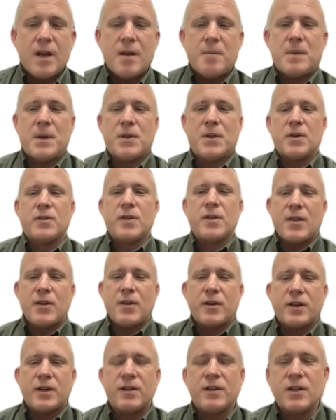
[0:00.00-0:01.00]
But there's
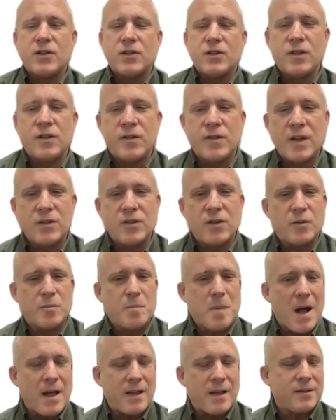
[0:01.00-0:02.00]
other conditions such as
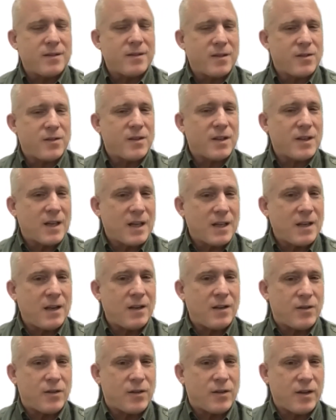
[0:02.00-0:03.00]
polycystic kidney
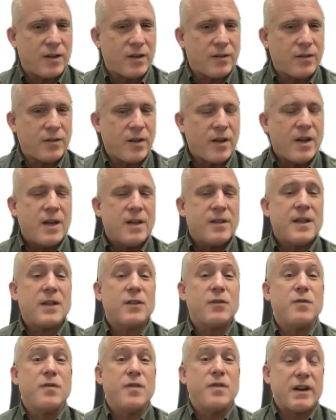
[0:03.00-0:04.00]
disease that
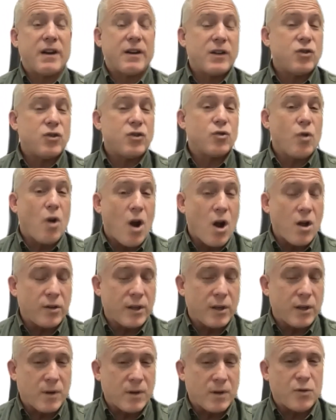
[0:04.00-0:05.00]
very
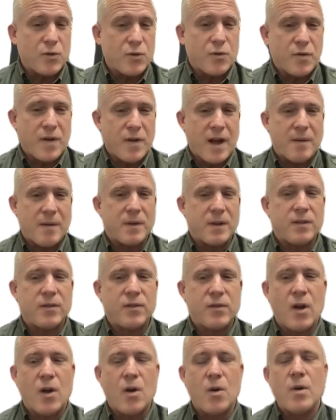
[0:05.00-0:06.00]
strongly runs through
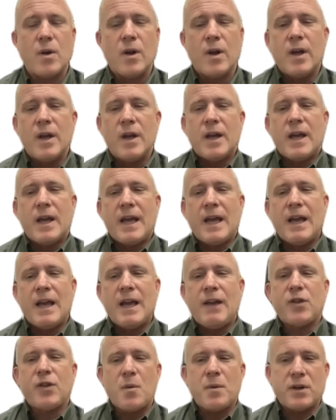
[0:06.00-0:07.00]
families. So
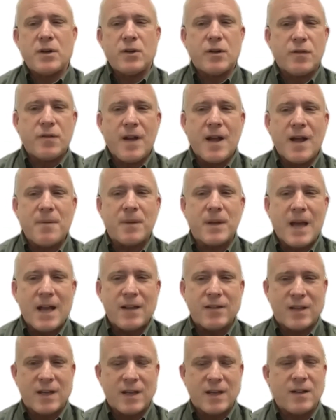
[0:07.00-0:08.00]
if someone in your family
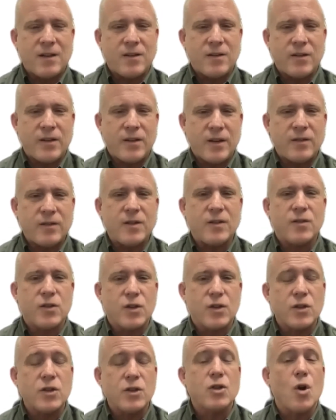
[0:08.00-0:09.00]
has kidney disease, it's
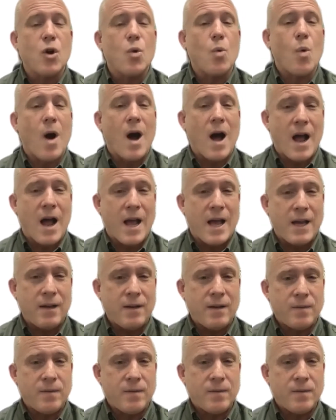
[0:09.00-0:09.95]
good to know why.